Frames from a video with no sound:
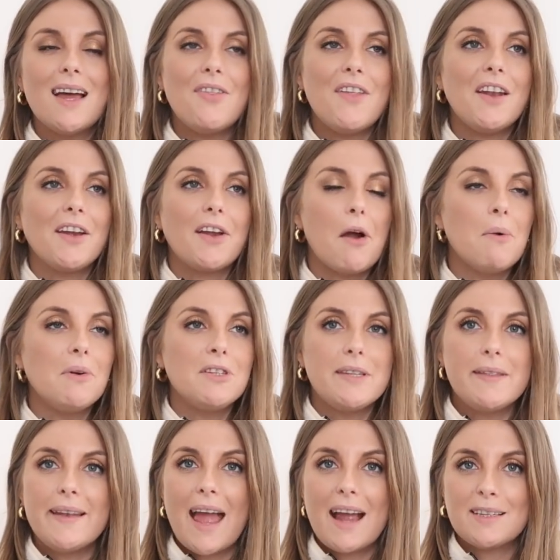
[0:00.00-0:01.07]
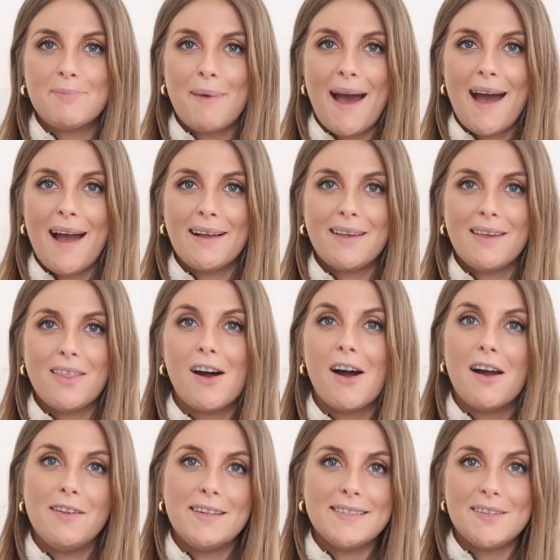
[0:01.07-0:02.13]
and then I go on to the next bag
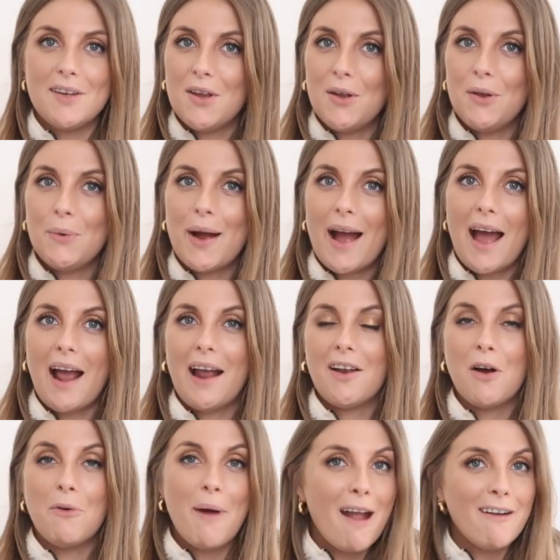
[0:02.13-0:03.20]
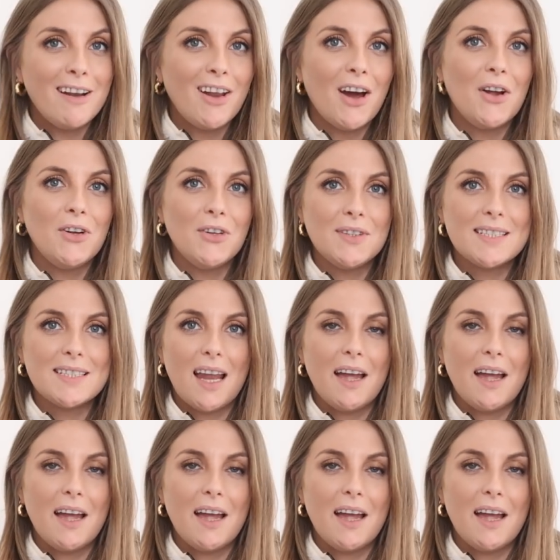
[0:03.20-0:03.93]
that is new and I wear it loads.